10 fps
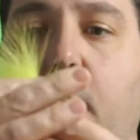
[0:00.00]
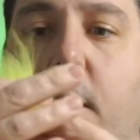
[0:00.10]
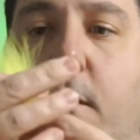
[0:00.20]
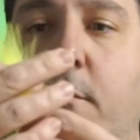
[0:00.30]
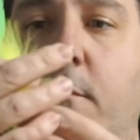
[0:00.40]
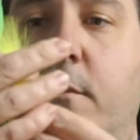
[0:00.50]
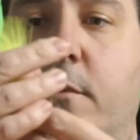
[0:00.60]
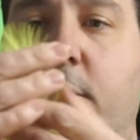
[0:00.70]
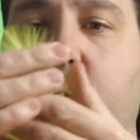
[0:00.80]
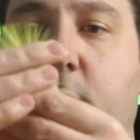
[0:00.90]
And then what we're
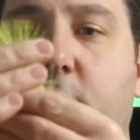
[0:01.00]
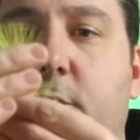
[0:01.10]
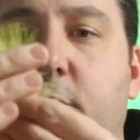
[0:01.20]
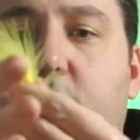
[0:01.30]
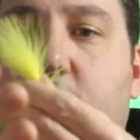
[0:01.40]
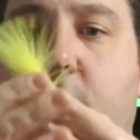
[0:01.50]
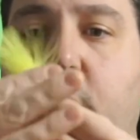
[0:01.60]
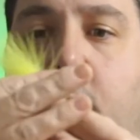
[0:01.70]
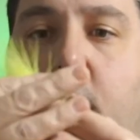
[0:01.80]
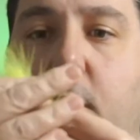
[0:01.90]
going to do is just
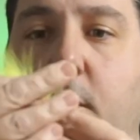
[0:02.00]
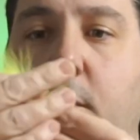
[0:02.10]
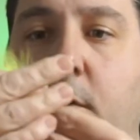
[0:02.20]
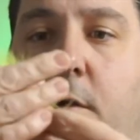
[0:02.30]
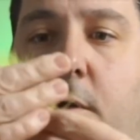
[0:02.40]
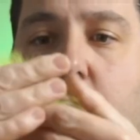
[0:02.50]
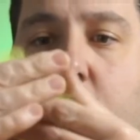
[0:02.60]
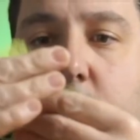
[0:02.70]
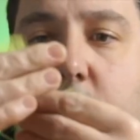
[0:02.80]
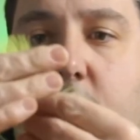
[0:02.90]

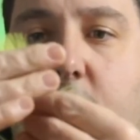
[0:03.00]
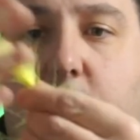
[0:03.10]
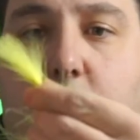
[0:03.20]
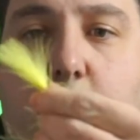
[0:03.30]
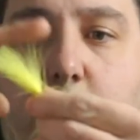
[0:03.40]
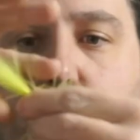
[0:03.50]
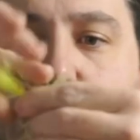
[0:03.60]
take that up.